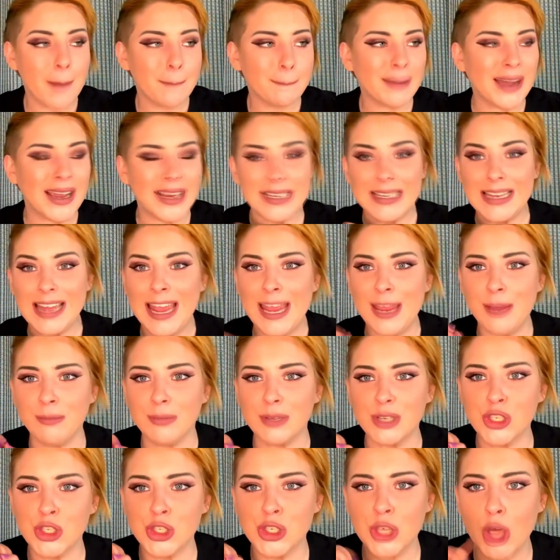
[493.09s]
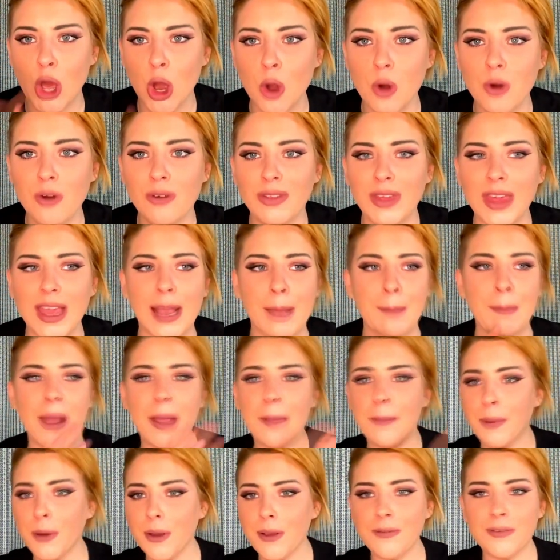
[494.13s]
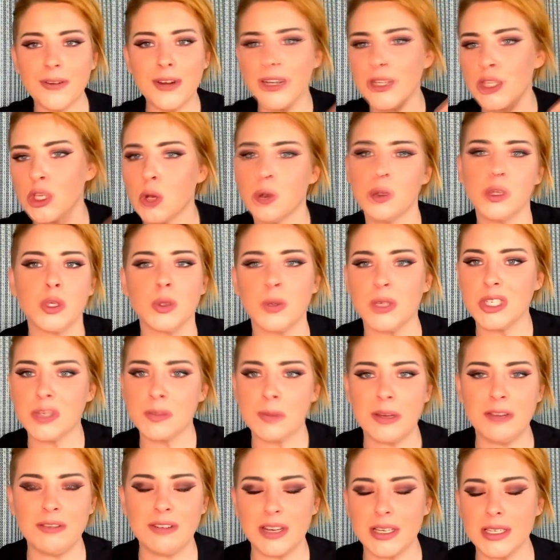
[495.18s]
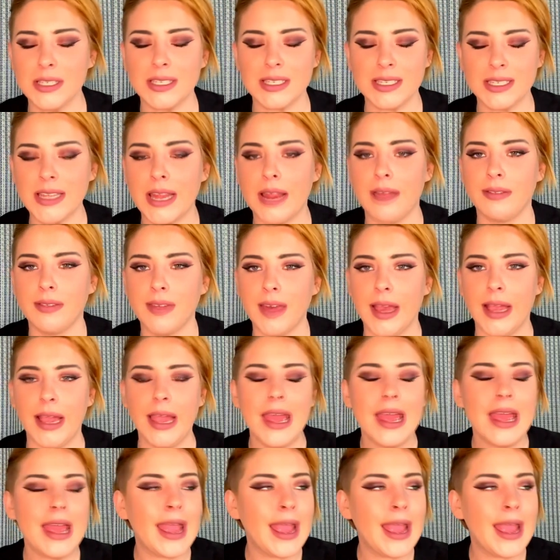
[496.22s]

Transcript: my name, so thing. My boyfriend has also experienced the same thing.